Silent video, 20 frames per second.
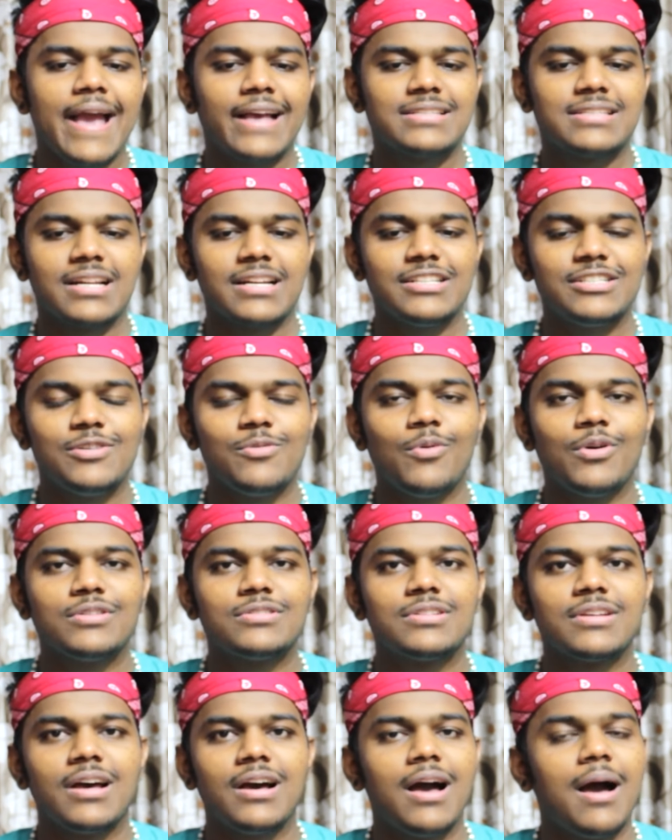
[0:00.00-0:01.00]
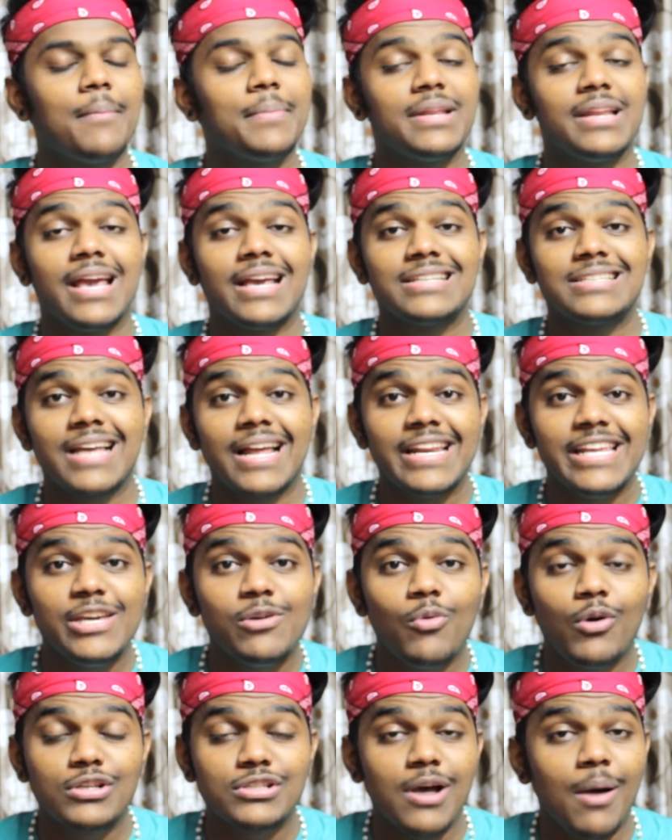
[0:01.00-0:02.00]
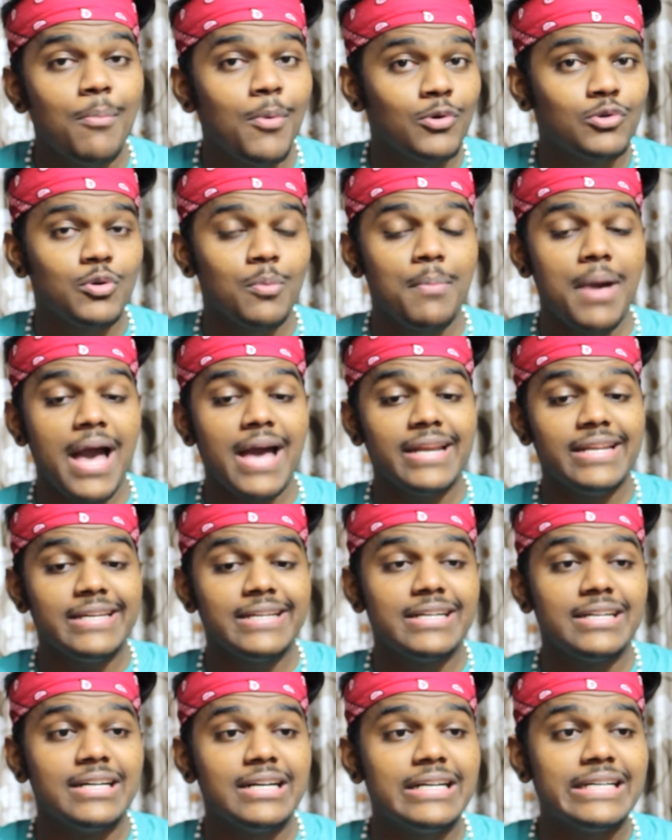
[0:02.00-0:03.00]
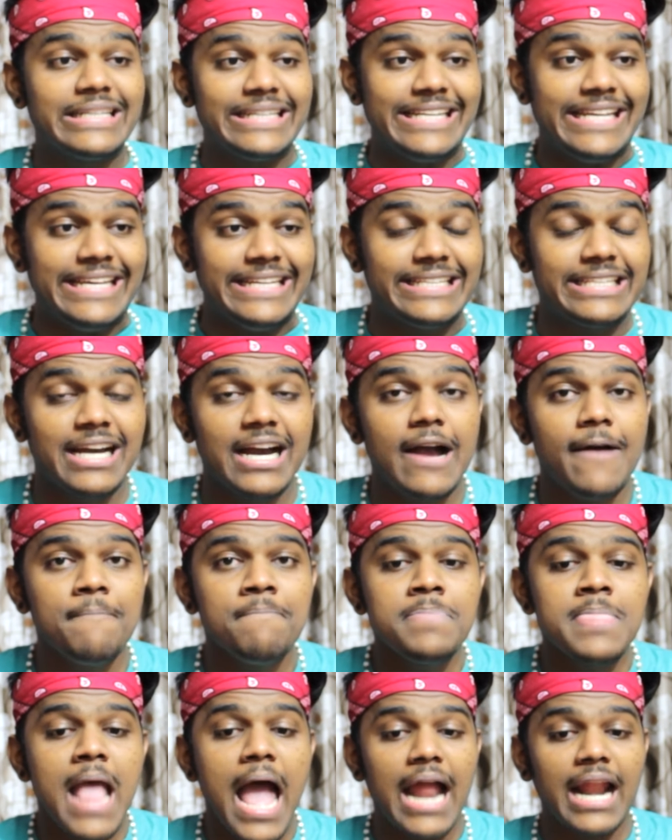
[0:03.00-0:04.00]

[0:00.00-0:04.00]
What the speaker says: Exactly, he was about to marry her, Netta.